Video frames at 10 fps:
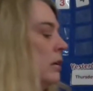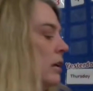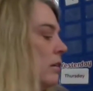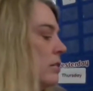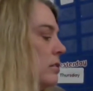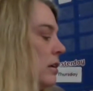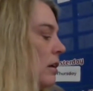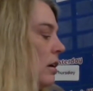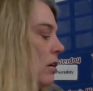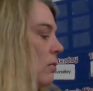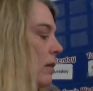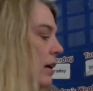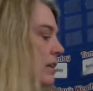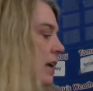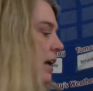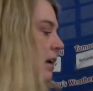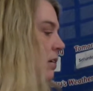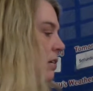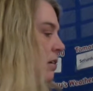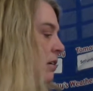Here's a
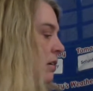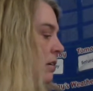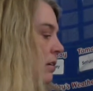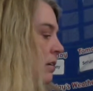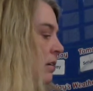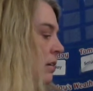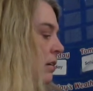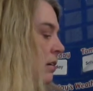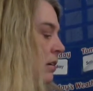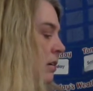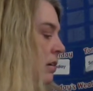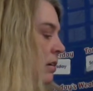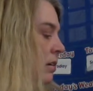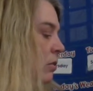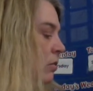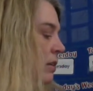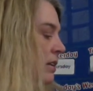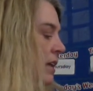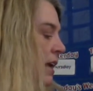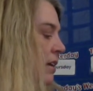rectangle with
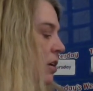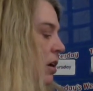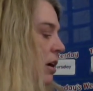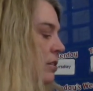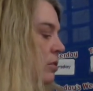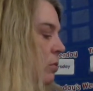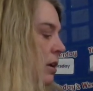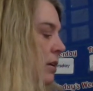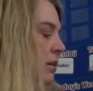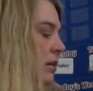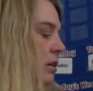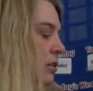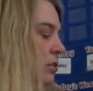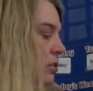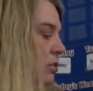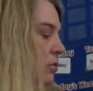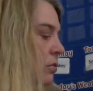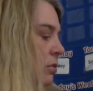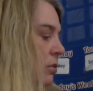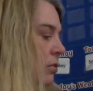10 dots. 1,
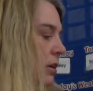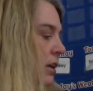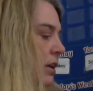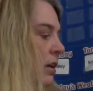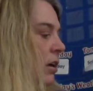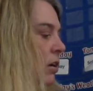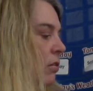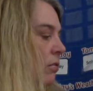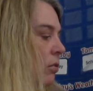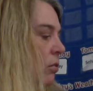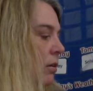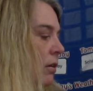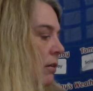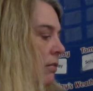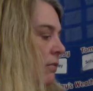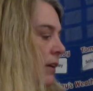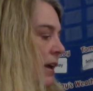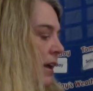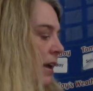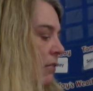2, 3, 4,
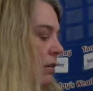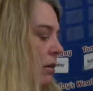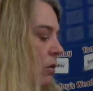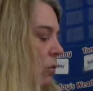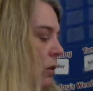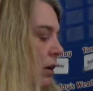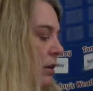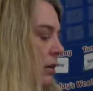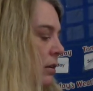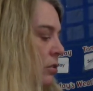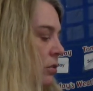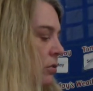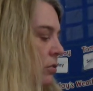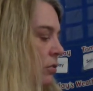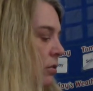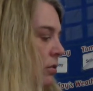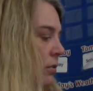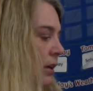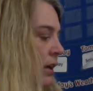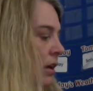5. 1, 2,
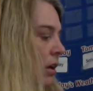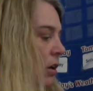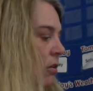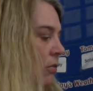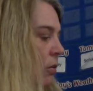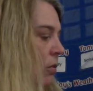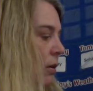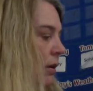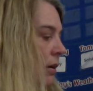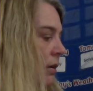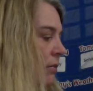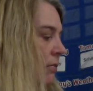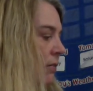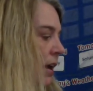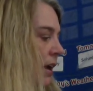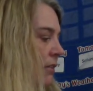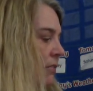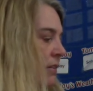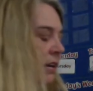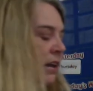3, 4, 5.
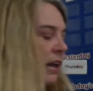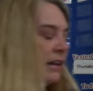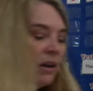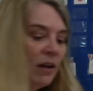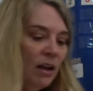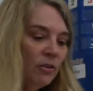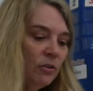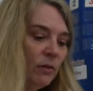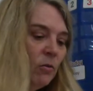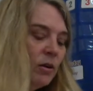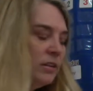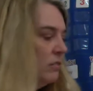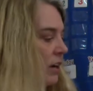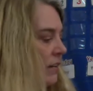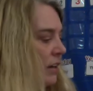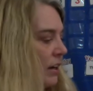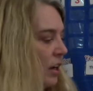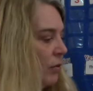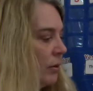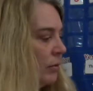Now how do I want to divide that
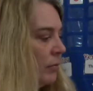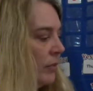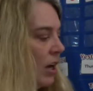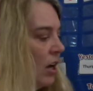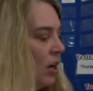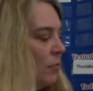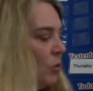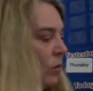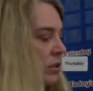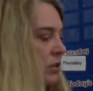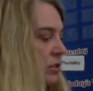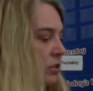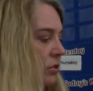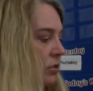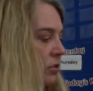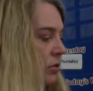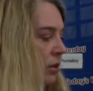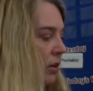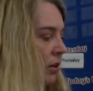up? I'm going to do